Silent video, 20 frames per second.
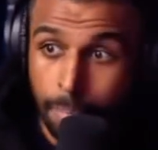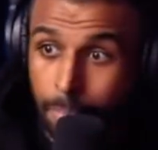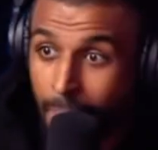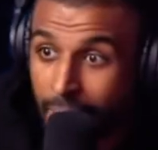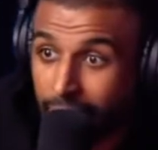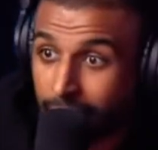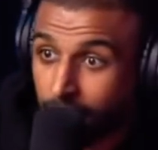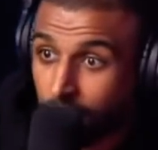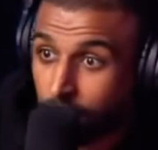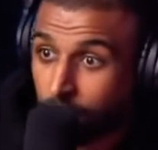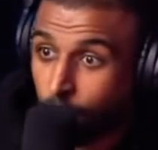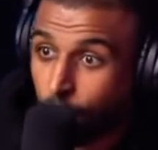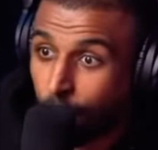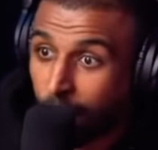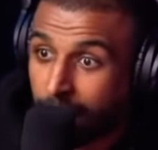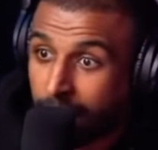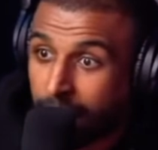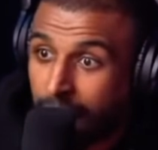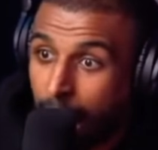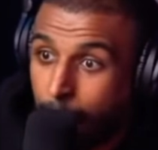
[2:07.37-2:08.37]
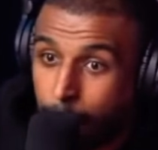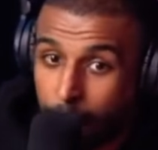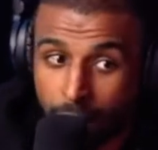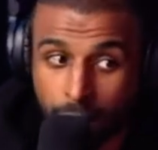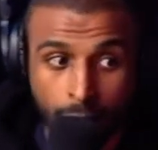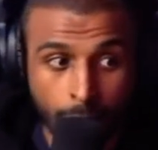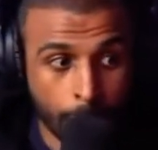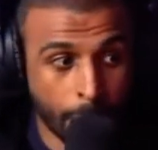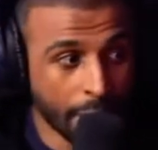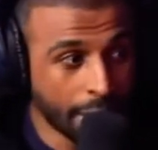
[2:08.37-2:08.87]
making this shit fucking
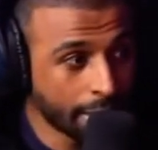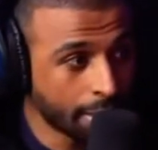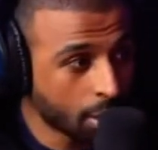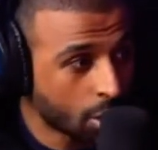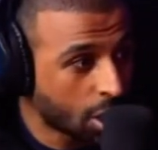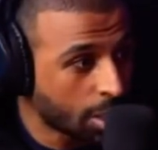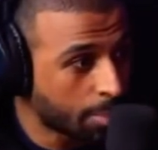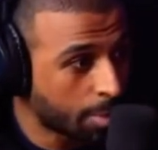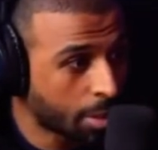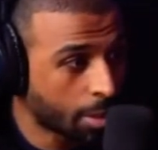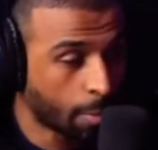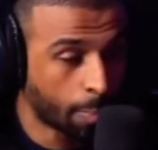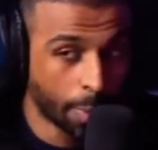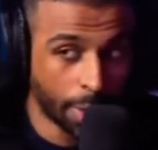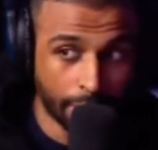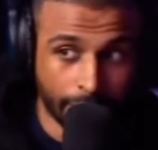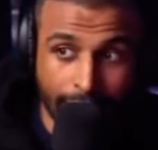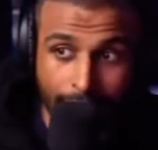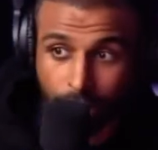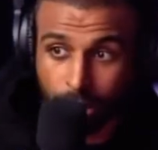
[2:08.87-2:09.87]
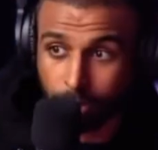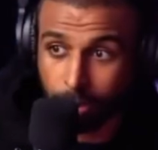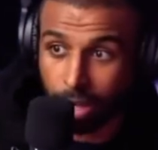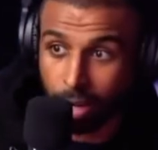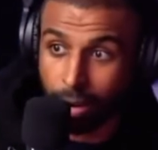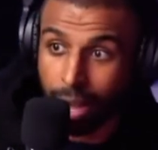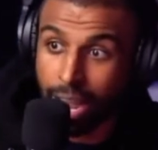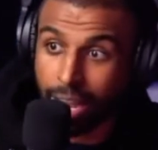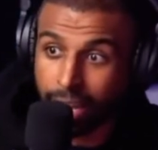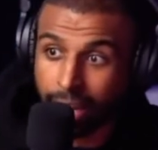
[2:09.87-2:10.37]
happen, beating this gym leader, beating that gym
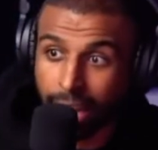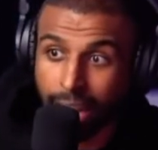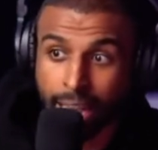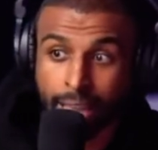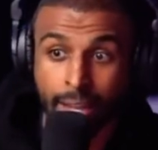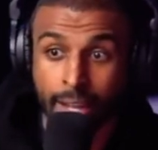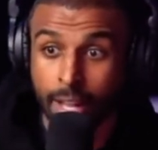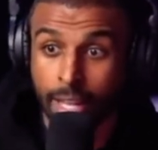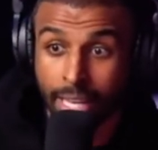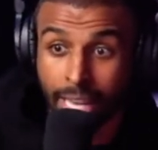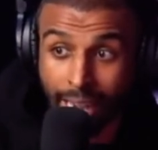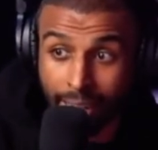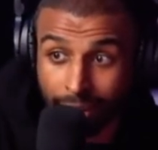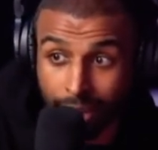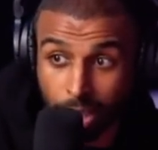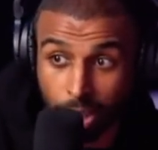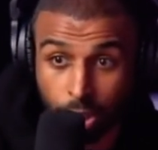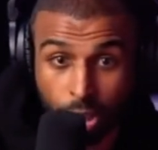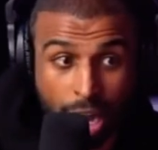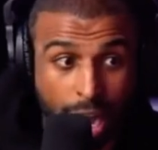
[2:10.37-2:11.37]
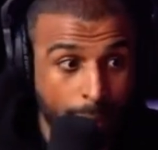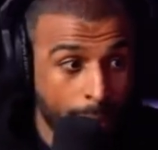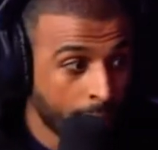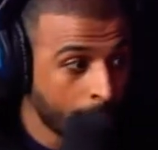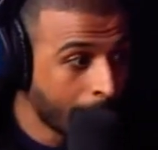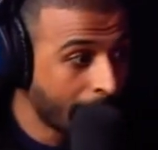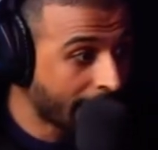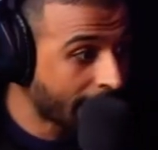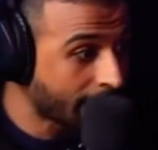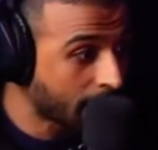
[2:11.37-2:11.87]
leader, aka getting this job,
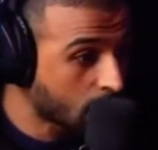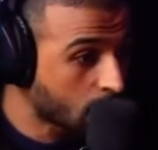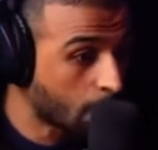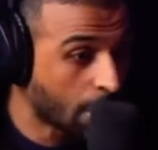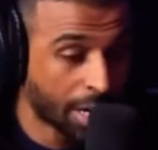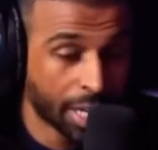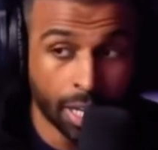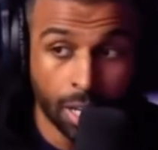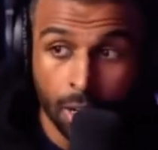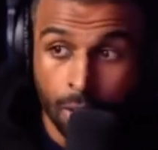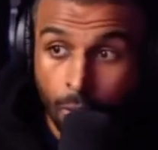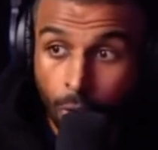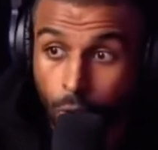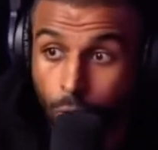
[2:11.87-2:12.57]
making this money,